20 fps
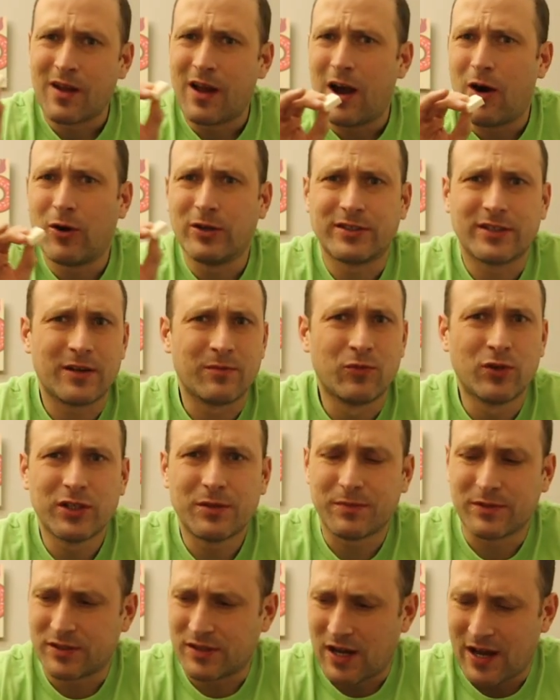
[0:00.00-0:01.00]
I always said
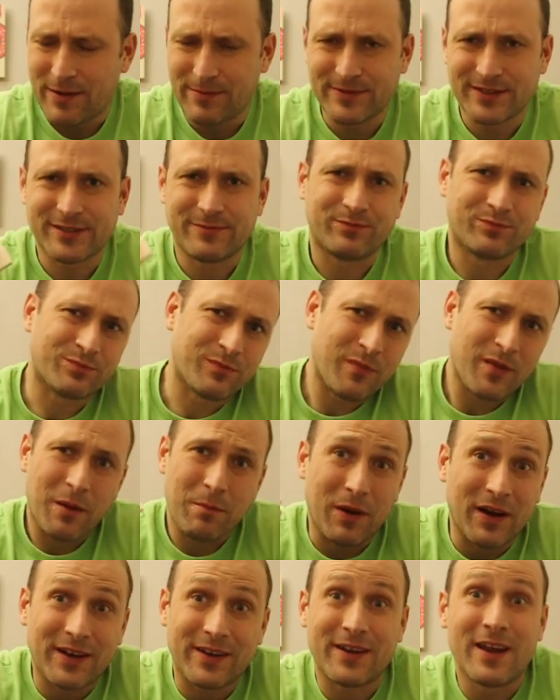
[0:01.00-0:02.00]
multiple times,
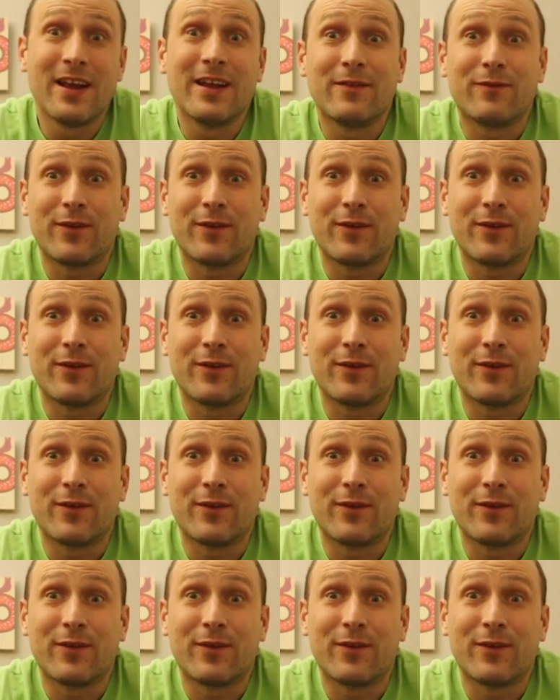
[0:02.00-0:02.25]
but